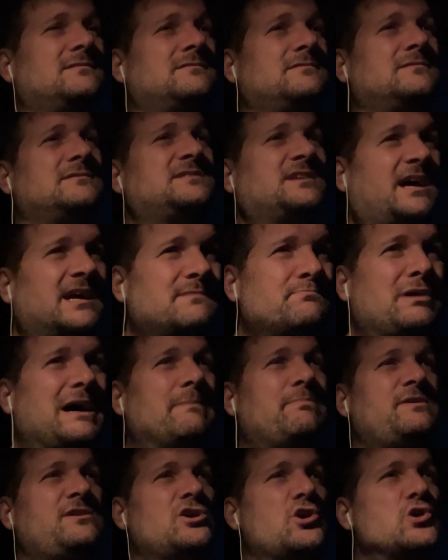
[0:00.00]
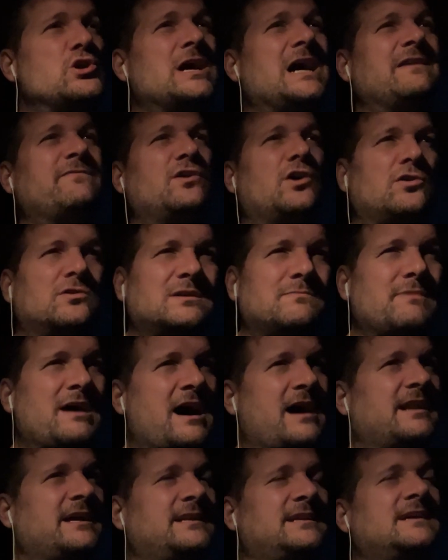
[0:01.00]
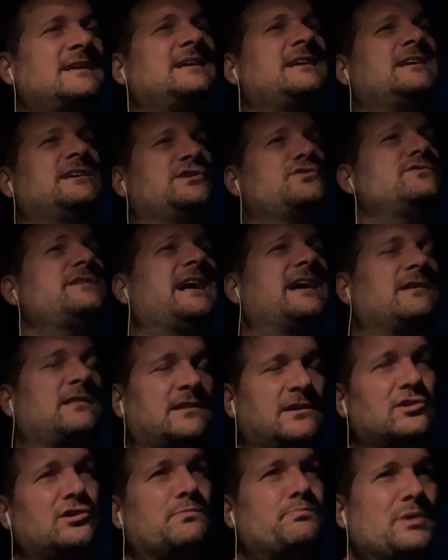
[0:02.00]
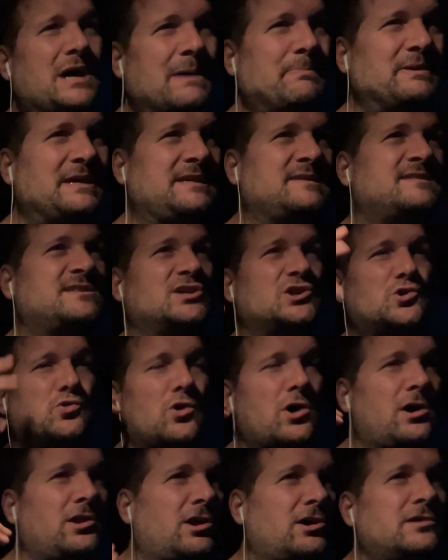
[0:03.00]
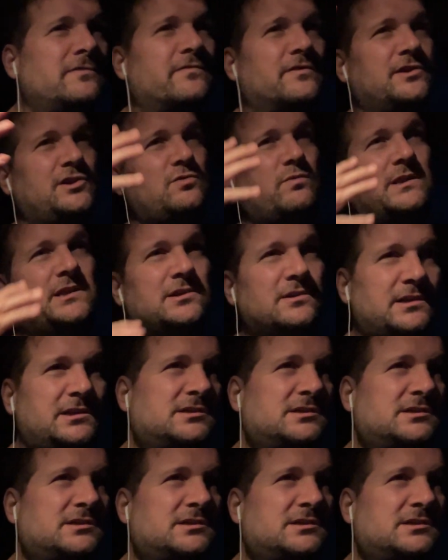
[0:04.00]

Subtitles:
done puppy yoga. I've heard about it. You get little puppies to crawl over you when you're in your